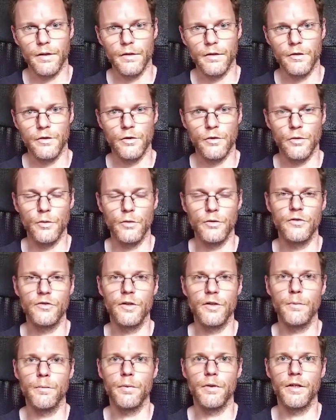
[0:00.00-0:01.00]
to
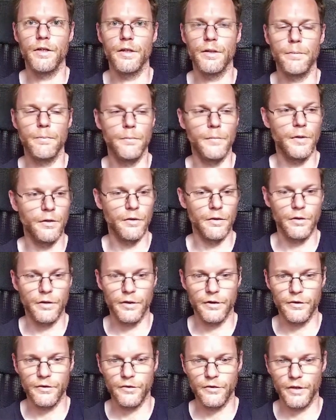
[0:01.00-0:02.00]
simply
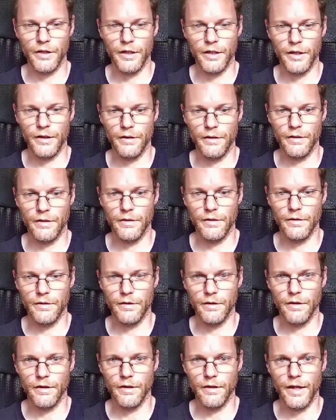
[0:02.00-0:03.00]
mirrors in
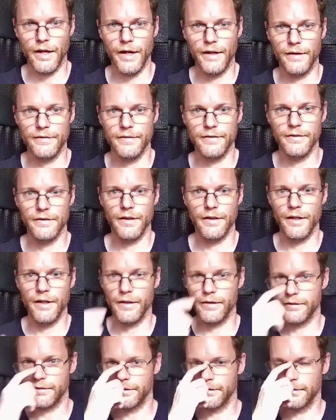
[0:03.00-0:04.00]
the
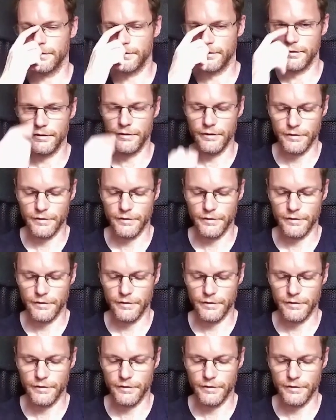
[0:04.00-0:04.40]
x-axis.